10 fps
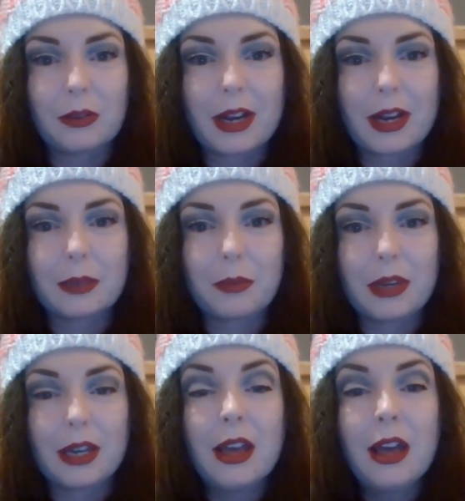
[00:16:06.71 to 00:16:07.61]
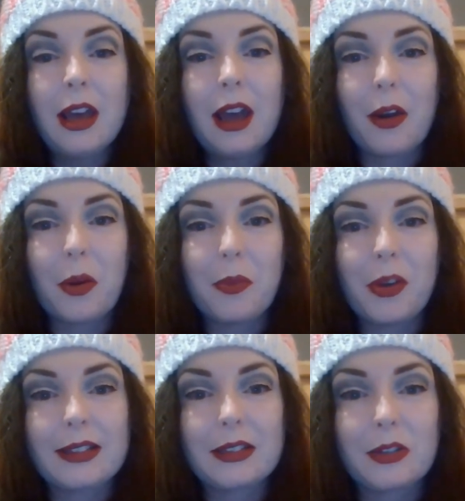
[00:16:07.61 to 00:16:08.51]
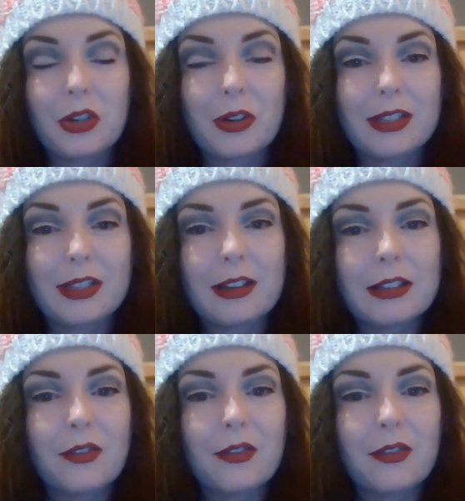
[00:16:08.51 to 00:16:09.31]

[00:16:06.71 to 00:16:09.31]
recipe. I hope you guys enjoy tonight's